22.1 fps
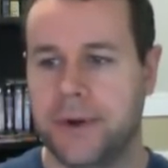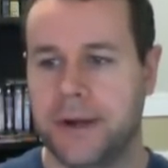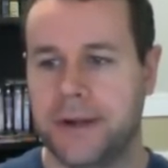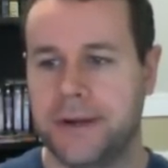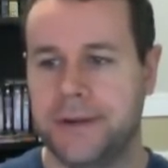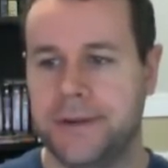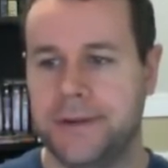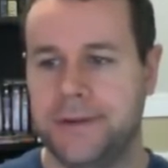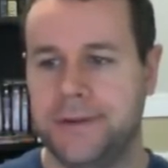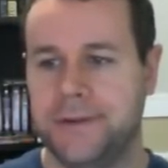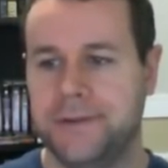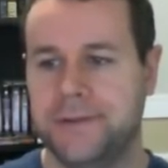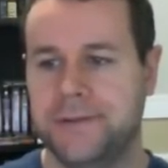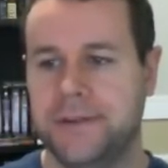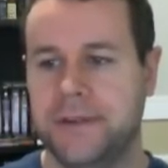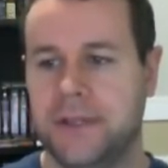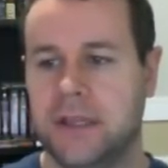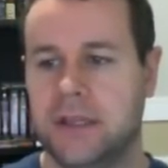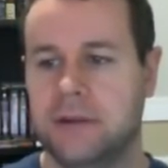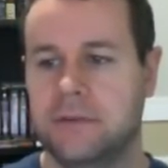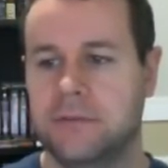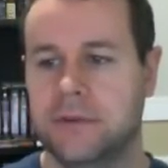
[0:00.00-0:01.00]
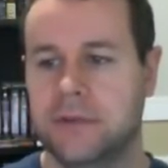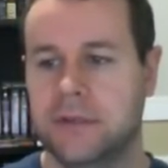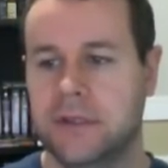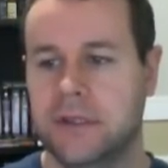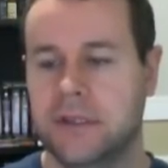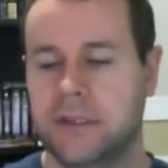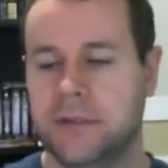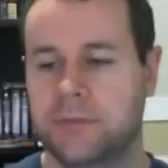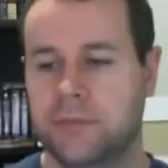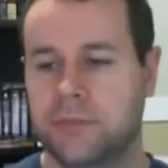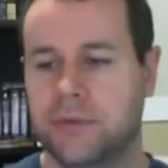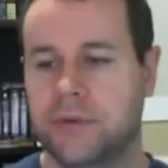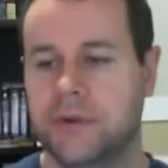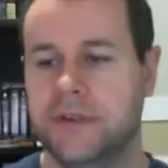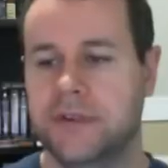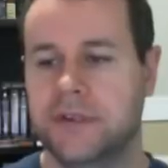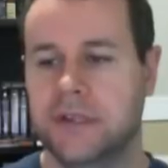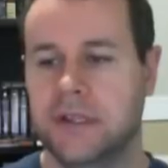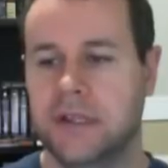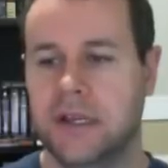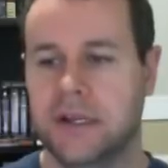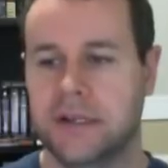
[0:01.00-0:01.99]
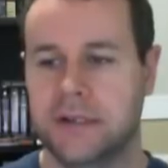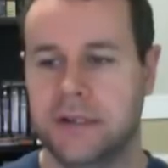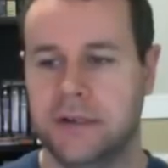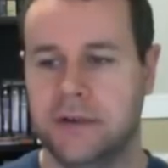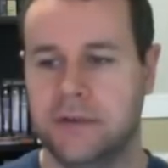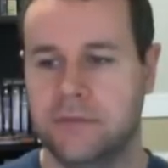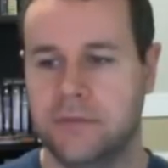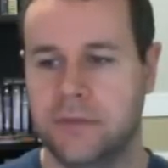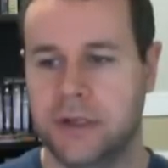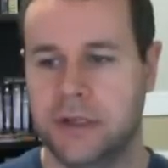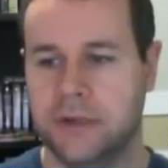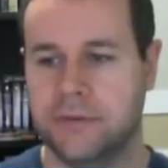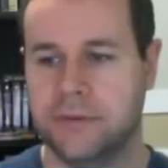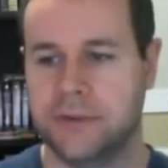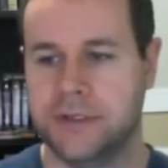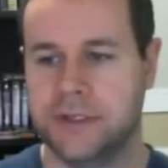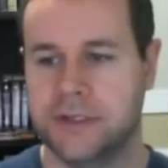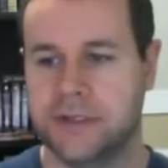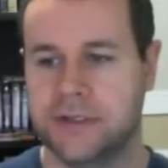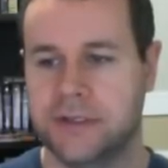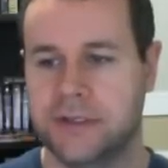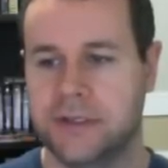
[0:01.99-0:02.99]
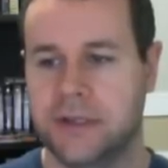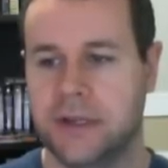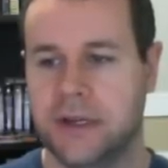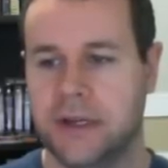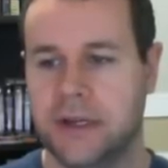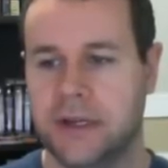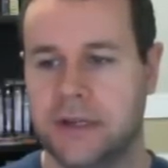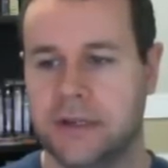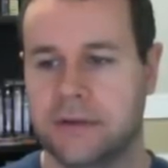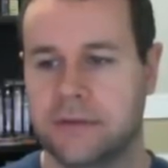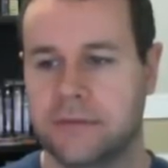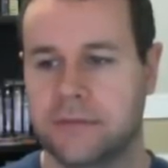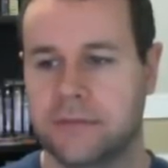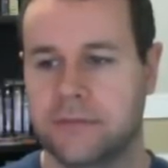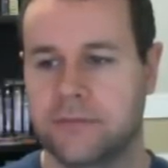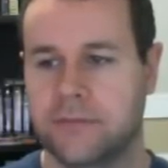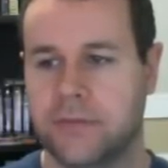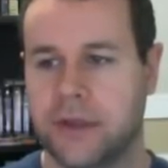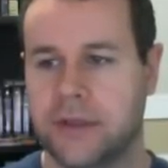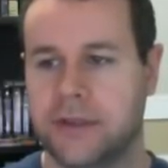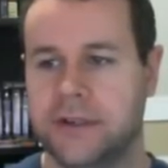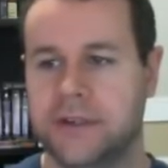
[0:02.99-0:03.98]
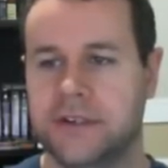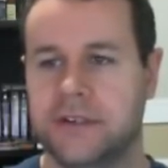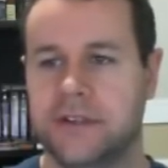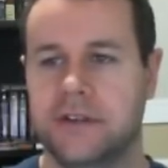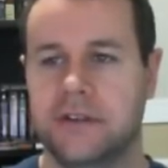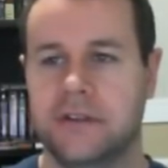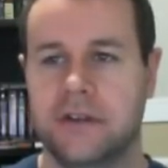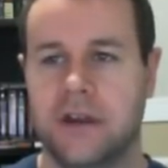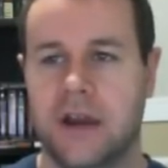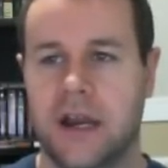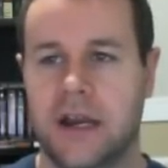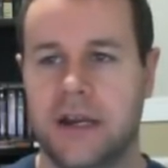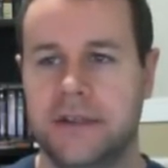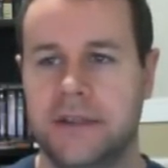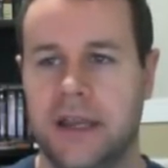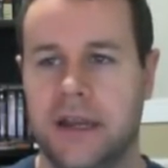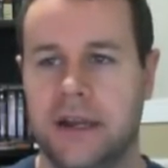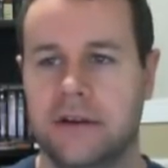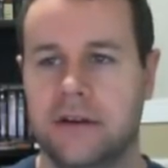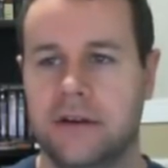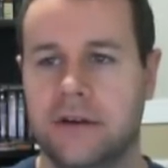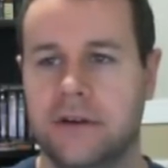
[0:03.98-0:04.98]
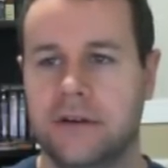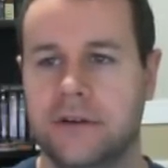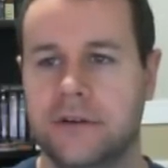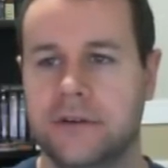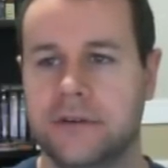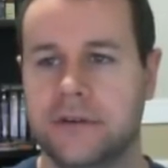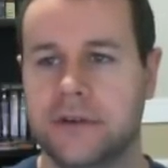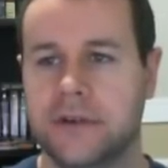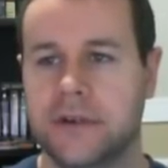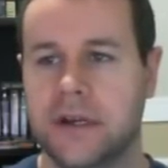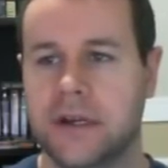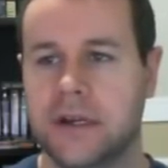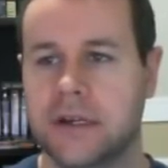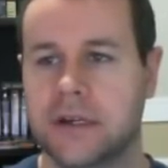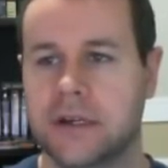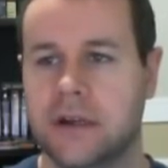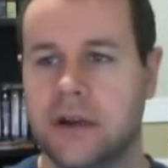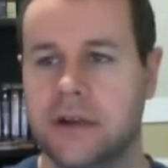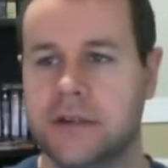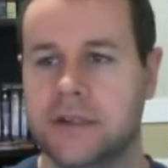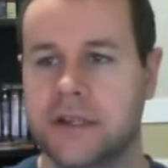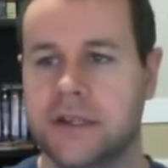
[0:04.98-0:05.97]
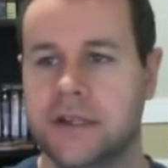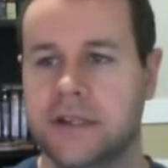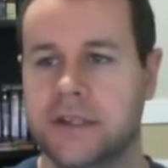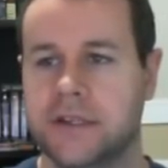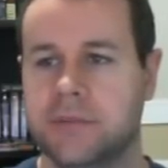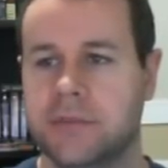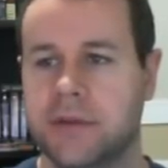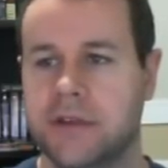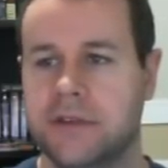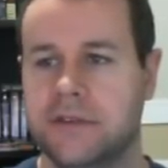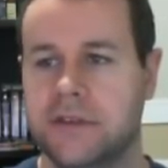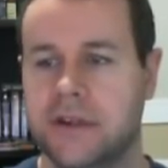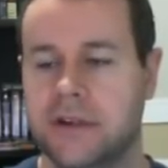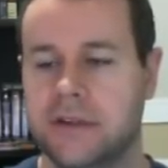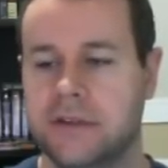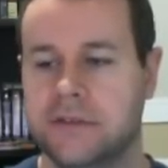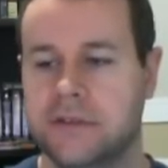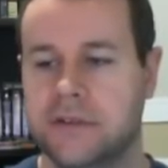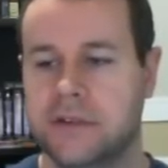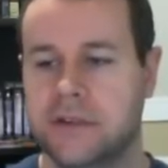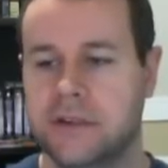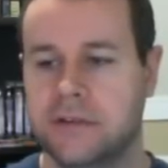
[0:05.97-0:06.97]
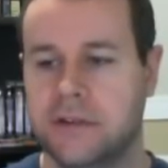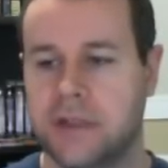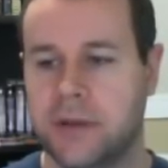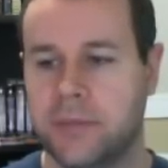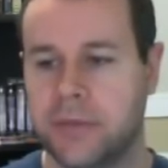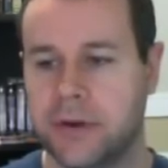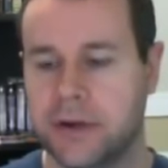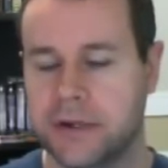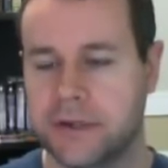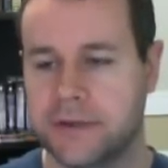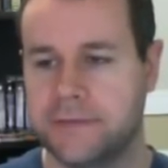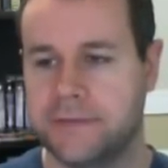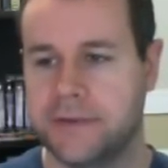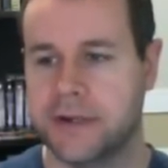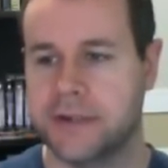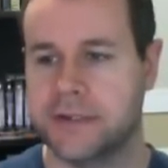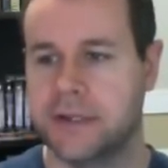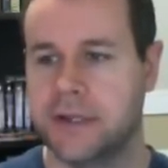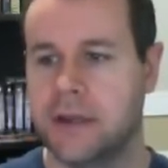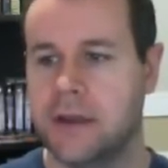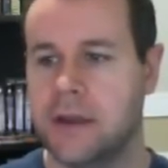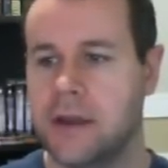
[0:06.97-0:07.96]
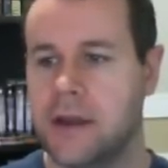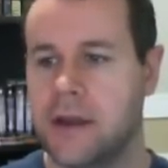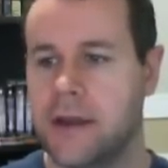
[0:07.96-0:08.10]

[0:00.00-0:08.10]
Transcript: But you can see that it was at least pre-selected. We can always just uh, probably just hide that on our uh, content display settings until that bug is fixed.